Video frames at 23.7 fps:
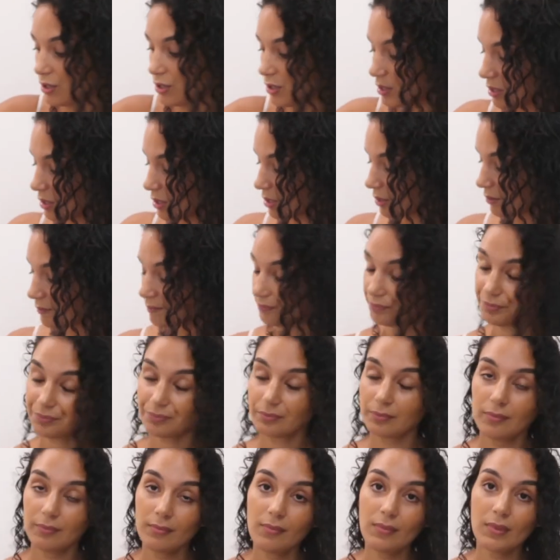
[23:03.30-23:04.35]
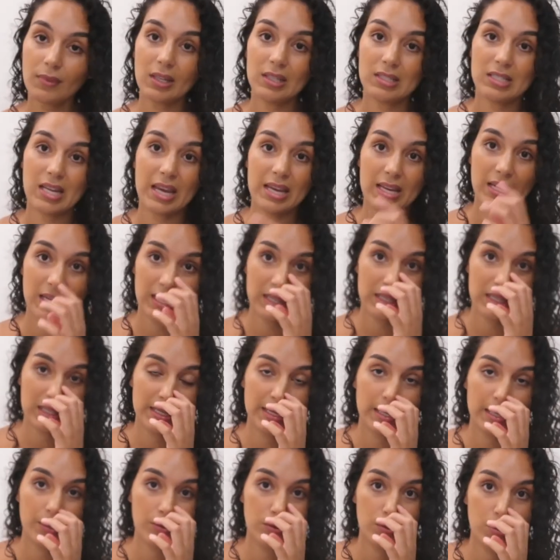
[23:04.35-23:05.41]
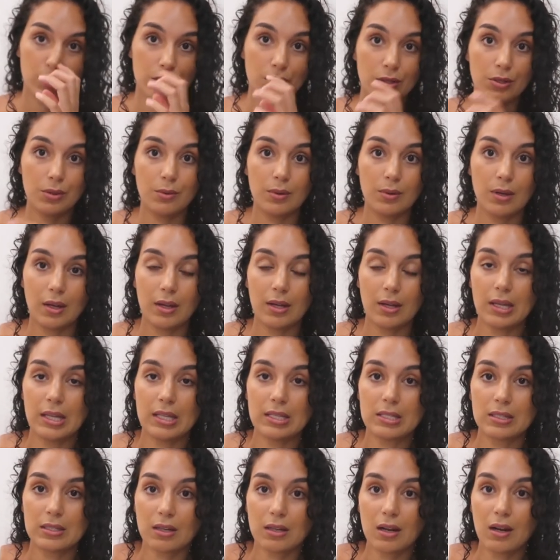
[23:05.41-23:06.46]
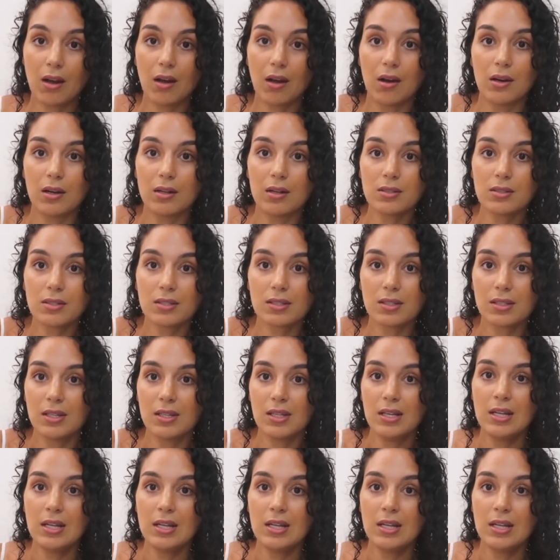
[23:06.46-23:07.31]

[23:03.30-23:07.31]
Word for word: just taking Leo to his class,